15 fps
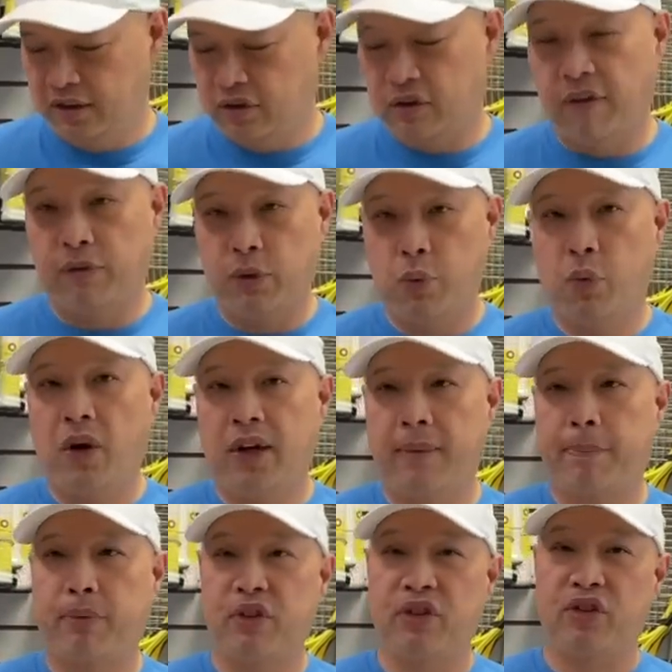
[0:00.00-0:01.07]
So if you want to
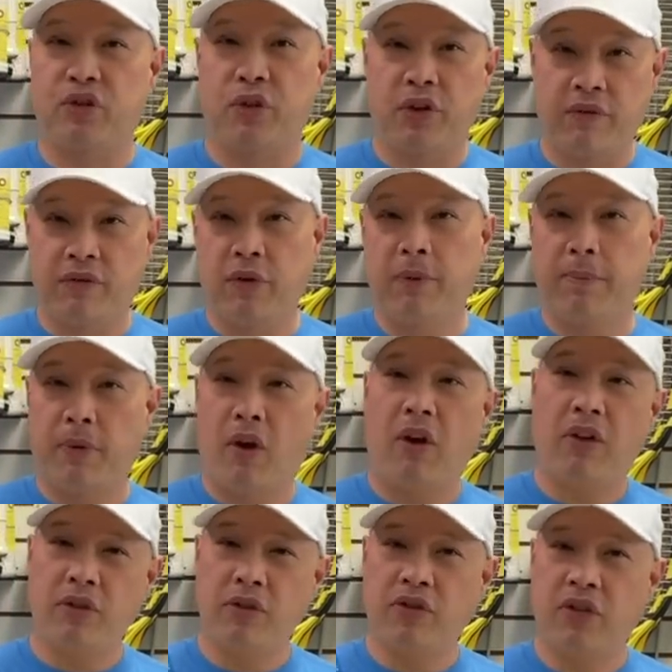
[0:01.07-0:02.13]
preserve your
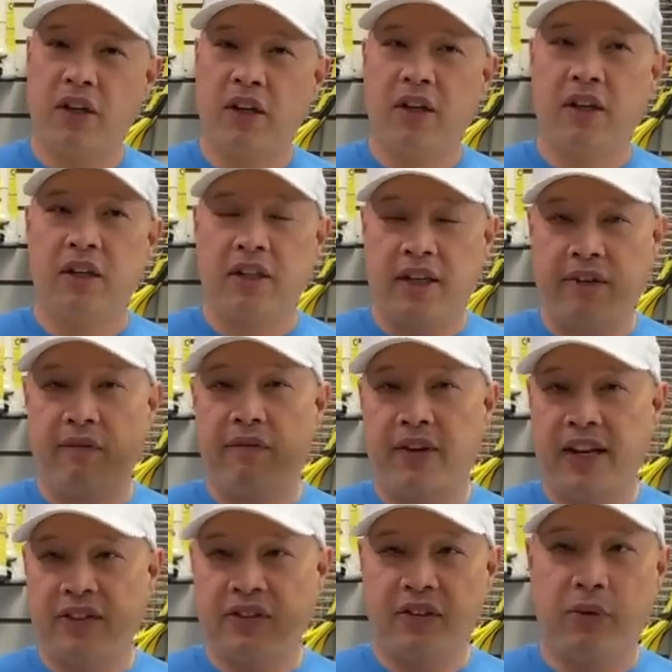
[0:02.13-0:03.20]
balls,
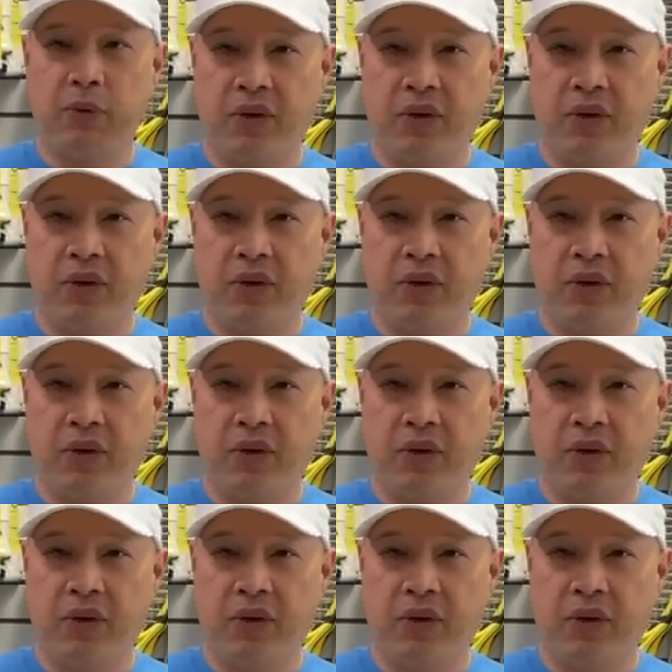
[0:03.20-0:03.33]
invest in